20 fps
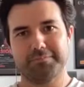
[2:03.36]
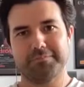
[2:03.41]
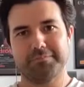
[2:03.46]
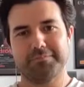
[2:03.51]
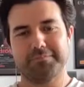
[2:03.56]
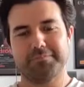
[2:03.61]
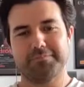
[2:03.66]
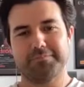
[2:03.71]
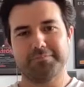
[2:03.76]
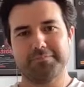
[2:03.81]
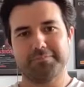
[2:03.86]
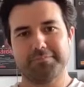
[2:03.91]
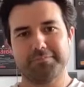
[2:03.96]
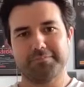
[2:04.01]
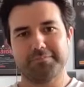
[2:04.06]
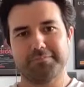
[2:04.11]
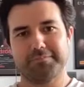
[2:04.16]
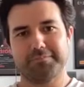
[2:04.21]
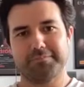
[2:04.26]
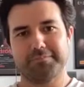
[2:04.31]

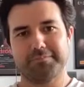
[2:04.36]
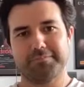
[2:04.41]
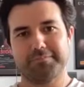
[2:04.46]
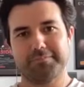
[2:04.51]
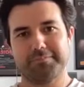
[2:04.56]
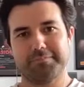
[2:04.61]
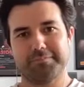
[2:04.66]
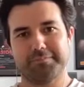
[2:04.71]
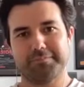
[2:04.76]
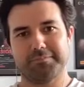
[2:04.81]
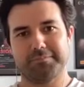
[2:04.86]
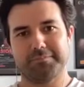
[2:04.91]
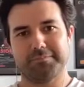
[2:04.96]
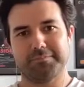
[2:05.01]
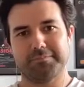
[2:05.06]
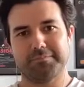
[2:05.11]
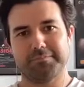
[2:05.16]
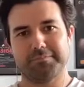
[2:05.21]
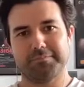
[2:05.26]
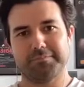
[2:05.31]

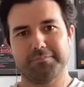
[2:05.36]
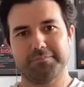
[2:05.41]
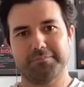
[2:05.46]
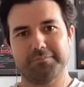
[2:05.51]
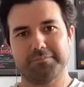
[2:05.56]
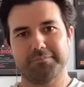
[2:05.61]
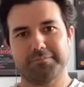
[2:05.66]
(silent)